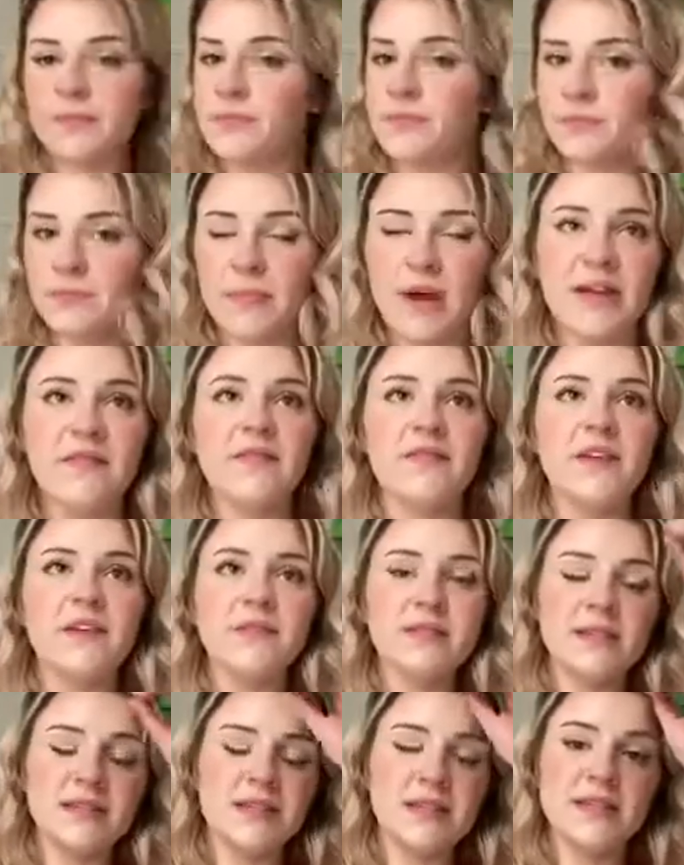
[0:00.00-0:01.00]
my
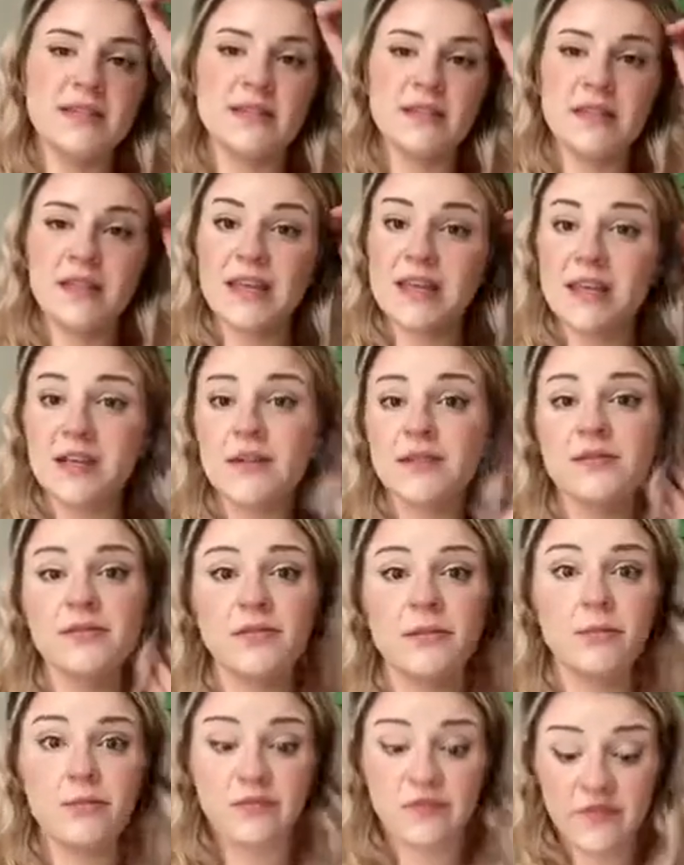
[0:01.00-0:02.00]
favorite season of the year,
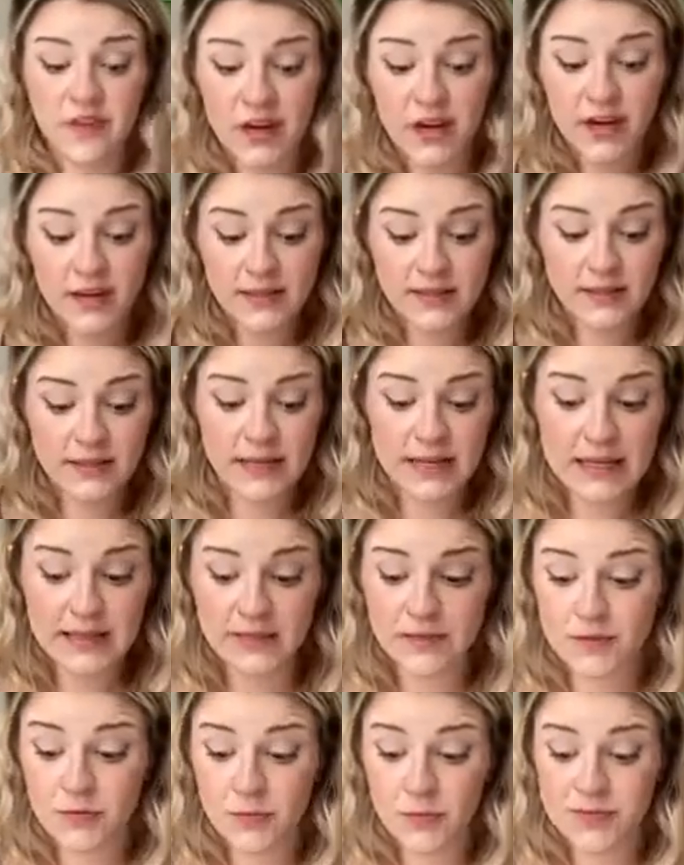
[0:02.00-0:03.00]
so I'm very
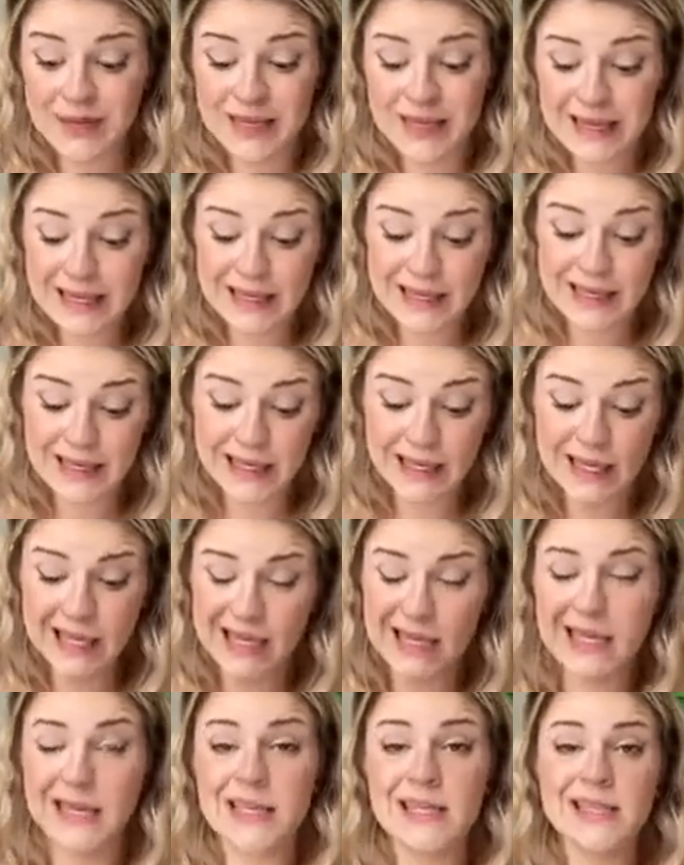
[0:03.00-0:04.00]
excited to be
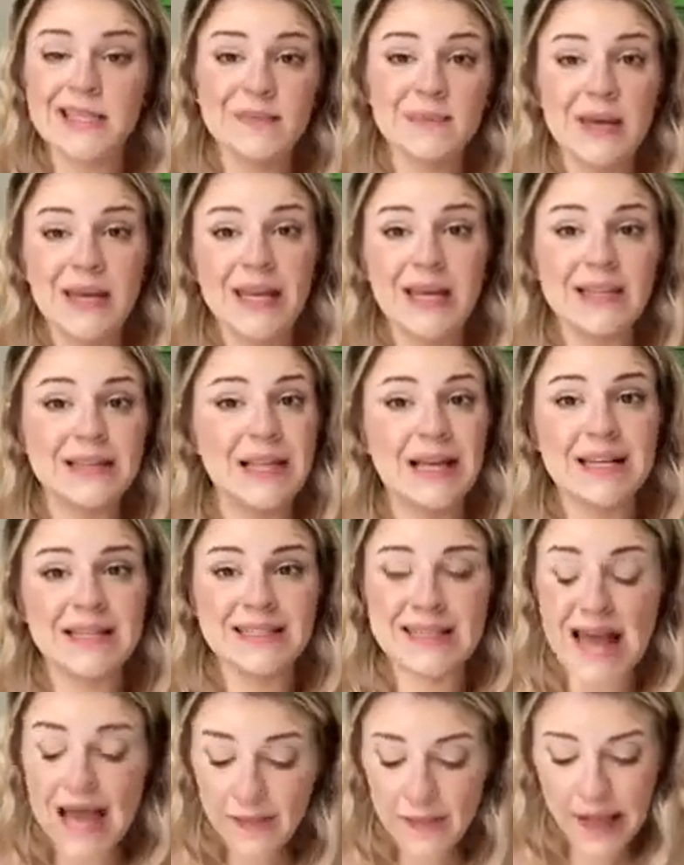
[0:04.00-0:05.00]
spending a lot of
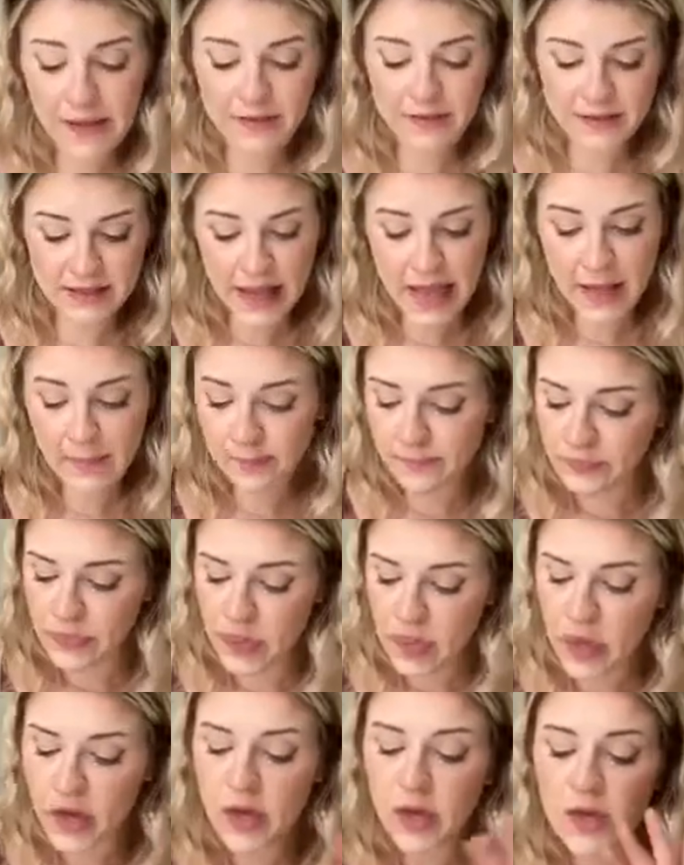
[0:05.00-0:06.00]
time outside.
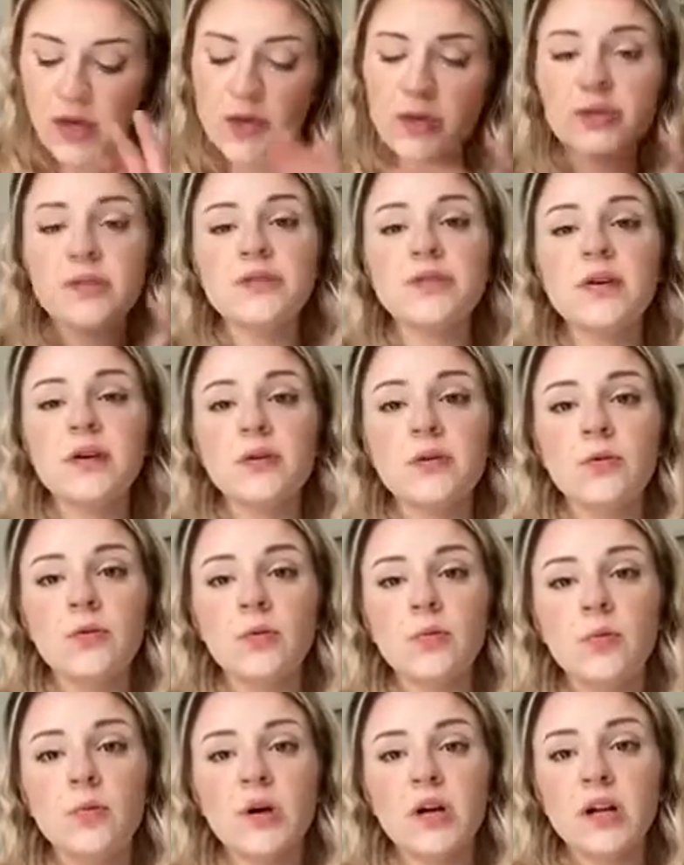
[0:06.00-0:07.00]

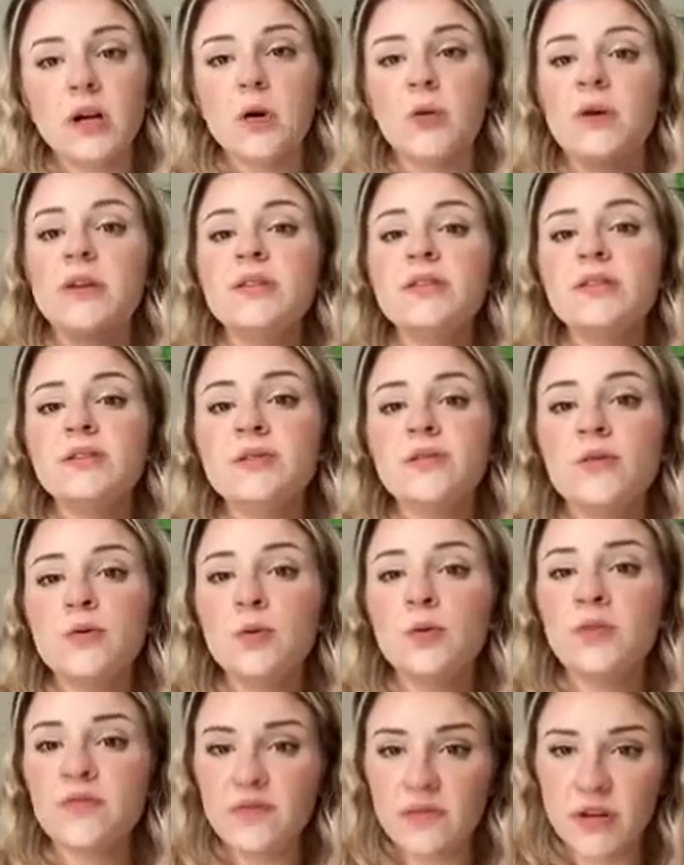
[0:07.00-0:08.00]
So we're going
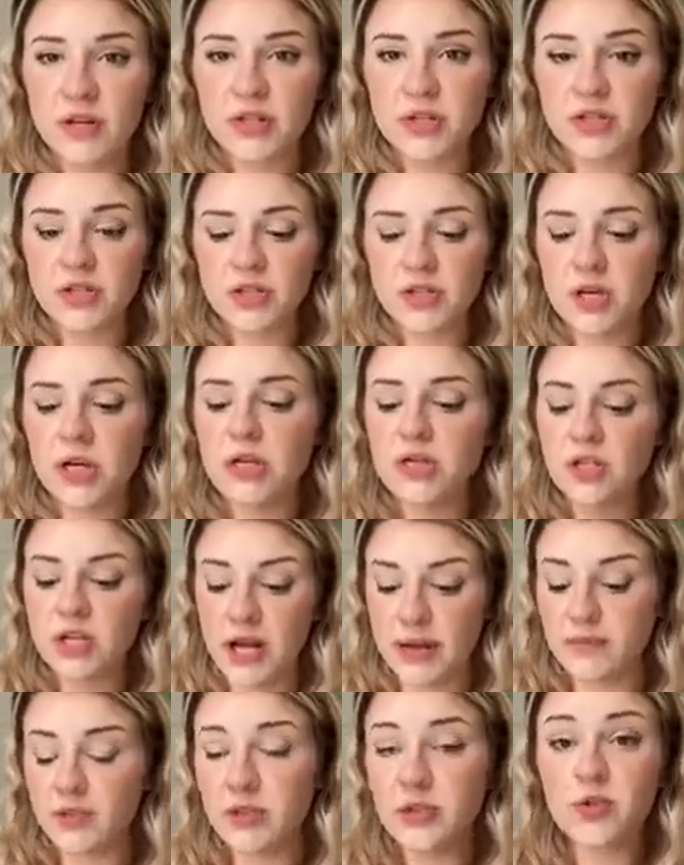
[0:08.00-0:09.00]
to finish
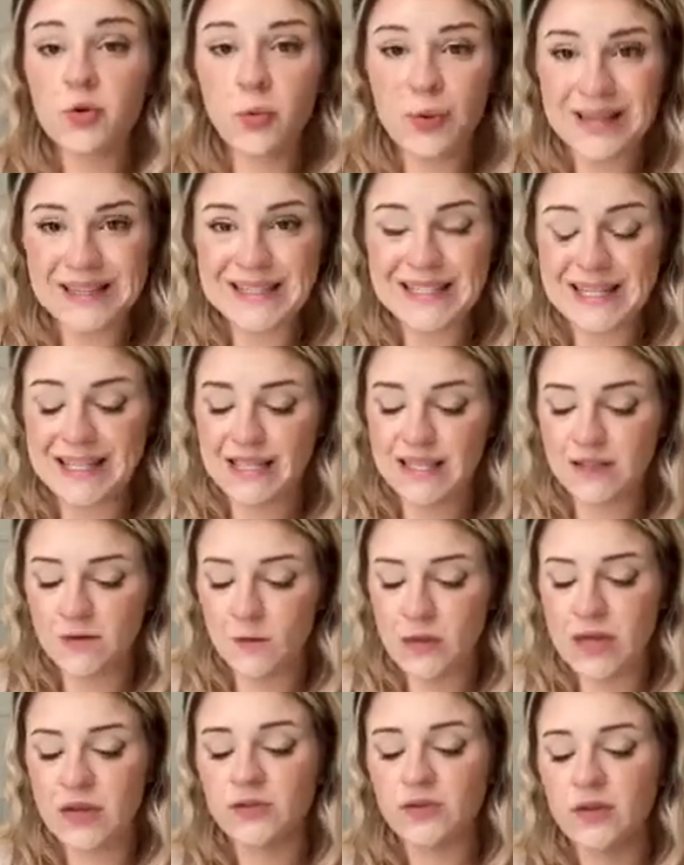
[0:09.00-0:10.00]
chapter 20 this
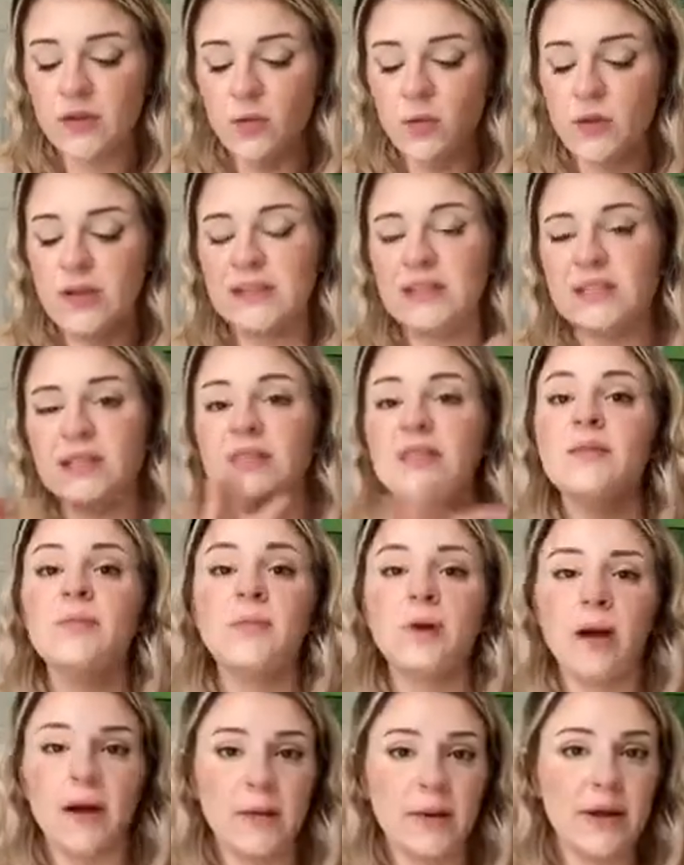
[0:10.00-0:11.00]
week. So we did the
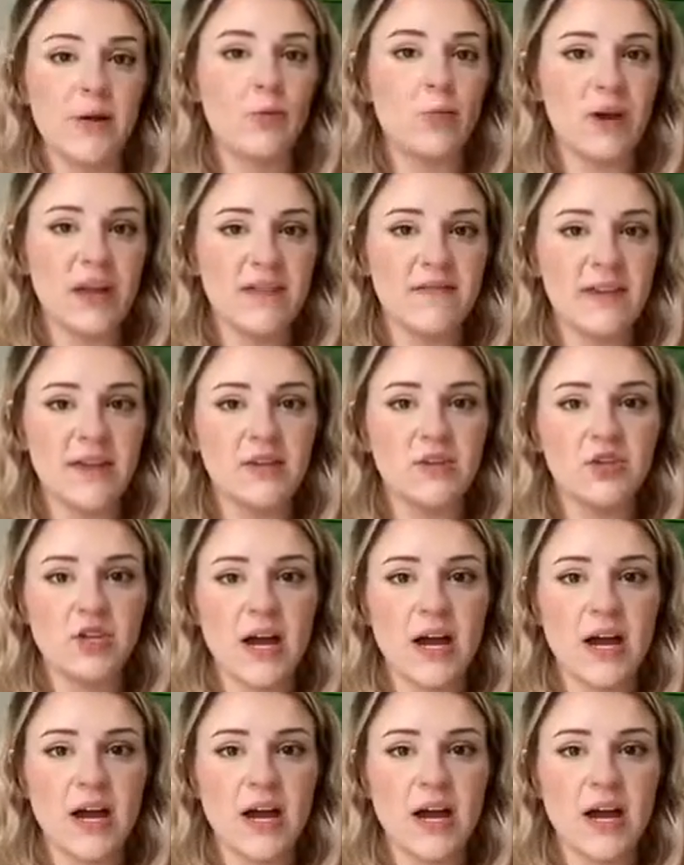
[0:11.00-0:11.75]
permanent waving